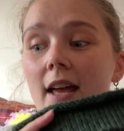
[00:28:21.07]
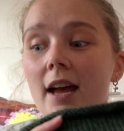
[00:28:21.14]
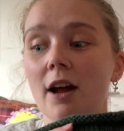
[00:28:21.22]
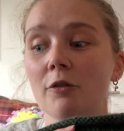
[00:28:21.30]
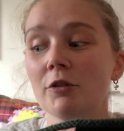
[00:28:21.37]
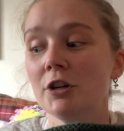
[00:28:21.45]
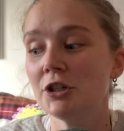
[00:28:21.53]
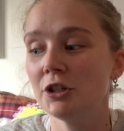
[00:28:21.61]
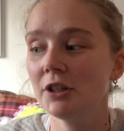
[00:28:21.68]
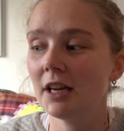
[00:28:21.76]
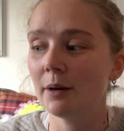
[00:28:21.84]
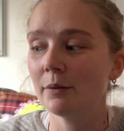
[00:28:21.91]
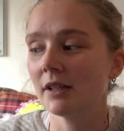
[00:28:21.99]

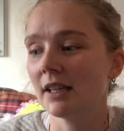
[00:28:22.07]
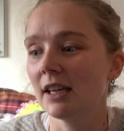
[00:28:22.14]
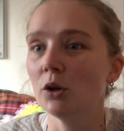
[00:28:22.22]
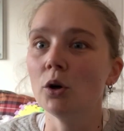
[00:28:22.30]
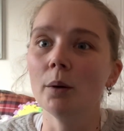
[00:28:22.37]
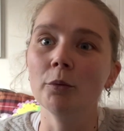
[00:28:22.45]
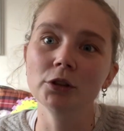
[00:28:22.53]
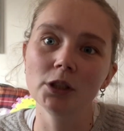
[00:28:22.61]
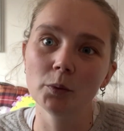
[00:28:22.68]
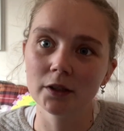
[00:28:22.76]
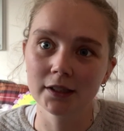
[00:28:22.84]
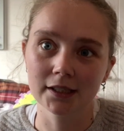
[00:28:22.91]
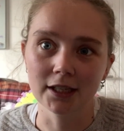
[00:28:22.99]
originally I was thinking, oh, I'm only
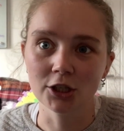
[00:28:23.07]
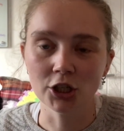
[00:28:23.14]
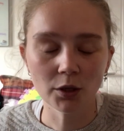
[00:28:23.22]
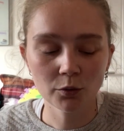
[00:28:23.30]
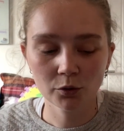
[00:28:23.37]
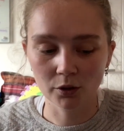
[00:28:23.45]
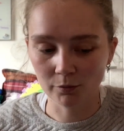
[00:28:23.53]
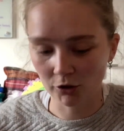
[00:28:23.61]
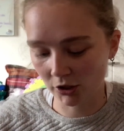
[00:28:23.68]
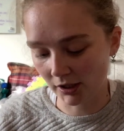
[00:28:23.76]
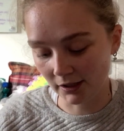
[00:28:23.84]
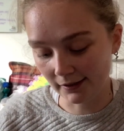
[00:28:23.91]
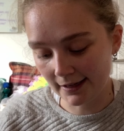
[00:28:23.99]
1 stitch out, so I'm just
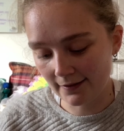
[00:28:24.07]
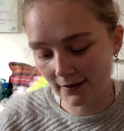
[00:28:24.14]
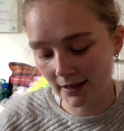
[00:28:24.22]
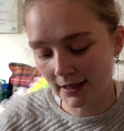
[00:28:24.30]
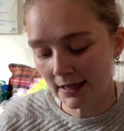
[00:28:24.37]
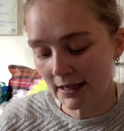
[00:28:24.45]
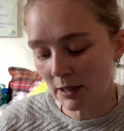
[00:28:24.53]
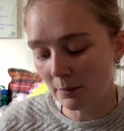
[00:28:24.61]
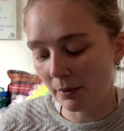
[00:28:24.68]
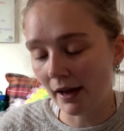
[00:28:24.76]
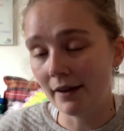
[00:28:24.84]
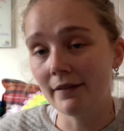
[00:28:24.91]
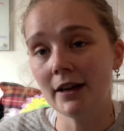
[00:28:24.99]
going to leave it,
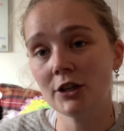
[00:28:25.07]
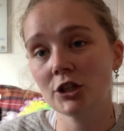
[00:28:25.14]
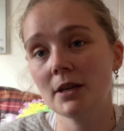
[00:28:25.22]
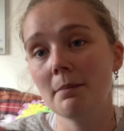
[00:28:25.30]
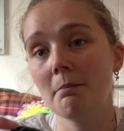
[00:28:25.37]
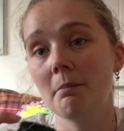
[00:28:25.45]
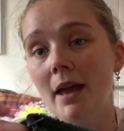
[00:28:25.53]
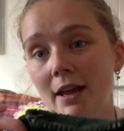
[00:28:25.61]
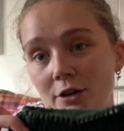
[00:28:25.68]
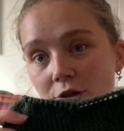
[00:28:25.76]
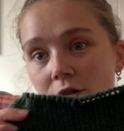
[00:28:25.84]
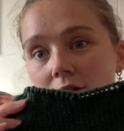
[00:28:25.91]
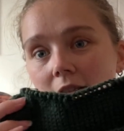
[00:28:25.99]
but I've actually
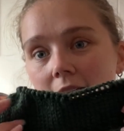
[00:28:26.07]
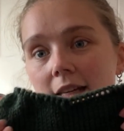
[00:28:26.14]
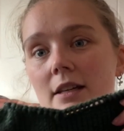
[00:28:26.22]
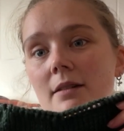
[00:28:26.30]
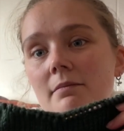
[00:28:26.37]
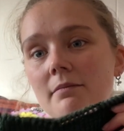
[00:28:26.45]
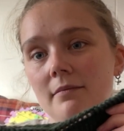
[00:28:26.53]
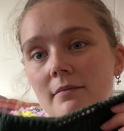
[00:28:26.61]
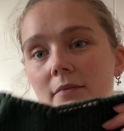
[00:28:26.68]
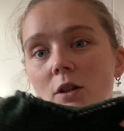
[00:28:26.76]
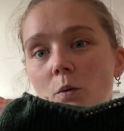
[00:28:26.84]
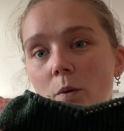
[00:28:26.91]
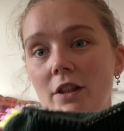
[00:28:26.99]
measured like
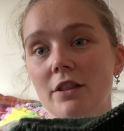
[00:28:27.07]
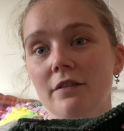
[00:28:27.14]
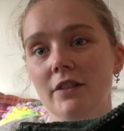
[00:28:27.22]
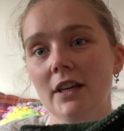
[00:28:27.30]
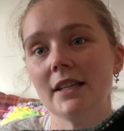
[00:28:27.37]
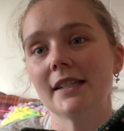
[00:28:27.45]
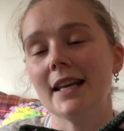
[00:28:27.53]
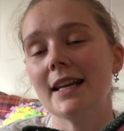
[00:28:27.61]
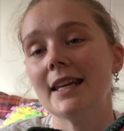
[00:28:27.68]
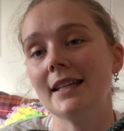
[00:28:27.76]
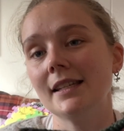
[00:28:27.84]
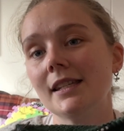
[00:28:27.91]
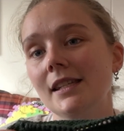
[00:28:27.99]
the width of this and it
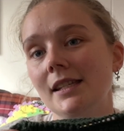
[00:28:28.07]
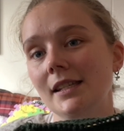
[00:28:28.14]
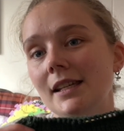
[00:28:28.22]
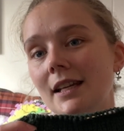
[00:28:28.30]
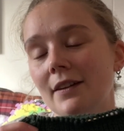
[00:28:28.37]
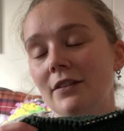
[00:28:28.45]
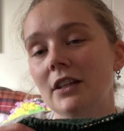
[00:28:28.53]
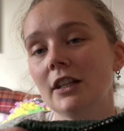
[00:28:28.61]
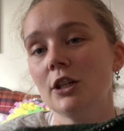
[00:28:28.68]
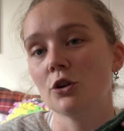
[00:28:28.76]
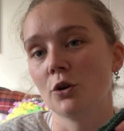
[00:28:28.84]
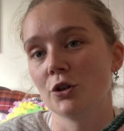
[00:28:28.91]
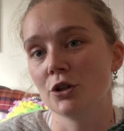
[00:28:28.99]
is significantly
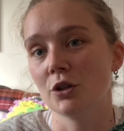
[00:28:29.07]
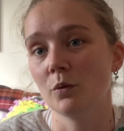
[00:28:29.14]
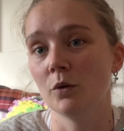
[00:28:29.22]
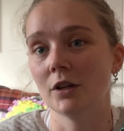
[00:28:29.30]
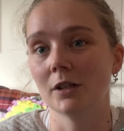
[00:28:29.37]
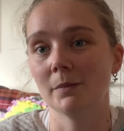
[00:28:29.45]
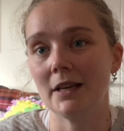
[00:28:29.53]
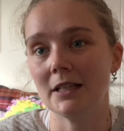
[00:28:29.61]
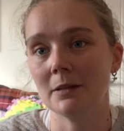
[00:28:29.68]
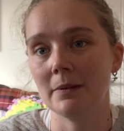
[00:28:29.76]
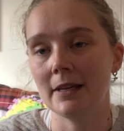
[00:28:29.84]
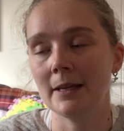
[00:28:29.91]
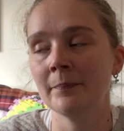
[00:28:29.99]
shorter than what it's meant to
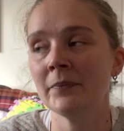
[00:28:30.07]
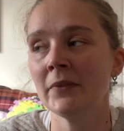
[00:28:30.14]
be,